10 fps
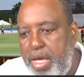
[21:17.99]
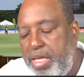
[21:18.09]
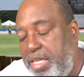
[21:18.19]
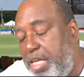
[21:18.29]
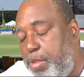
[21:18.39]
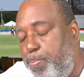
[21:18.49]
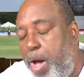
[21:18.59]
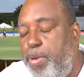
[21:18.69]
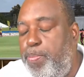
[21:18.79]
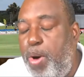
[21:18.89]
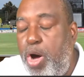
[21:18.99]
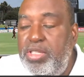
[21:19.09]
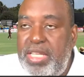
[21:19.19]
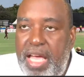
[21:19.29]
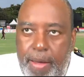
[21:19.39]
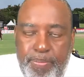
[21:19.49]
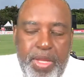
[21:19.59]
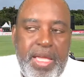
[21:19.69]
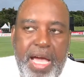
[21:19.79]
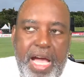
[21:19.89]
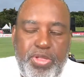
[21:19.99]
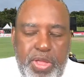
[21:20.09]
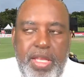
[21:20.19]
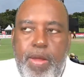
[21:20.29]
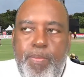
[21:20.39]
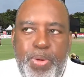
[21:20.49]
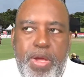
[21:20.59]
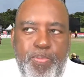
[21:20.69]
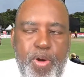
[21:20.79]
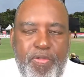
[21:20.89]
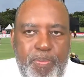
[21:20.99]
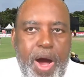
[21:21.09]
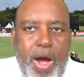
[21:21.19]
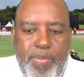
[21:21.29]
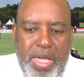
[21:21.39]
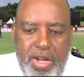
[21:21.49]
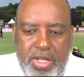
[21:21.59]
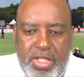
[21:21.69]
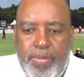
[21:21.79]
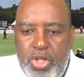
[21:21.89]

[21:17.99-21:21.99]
Yes, Bobby Bonds, I think the people of Barbados